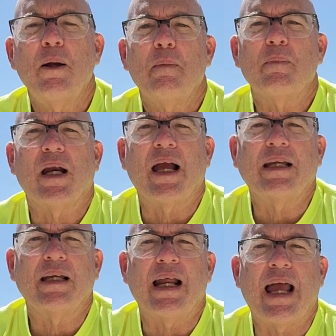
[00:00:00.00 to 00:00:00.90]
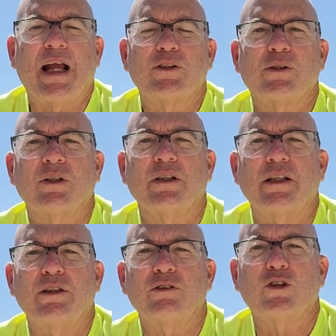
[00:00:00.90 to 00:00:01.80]
but I can
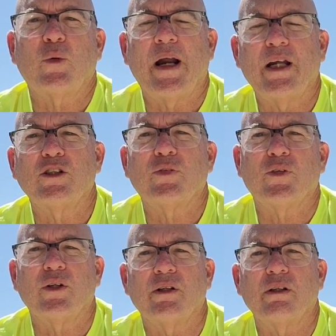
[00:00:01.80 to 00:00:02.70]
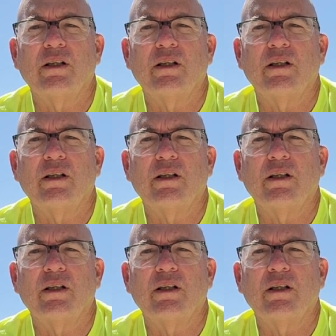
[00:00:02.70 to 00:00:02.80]
actually transfer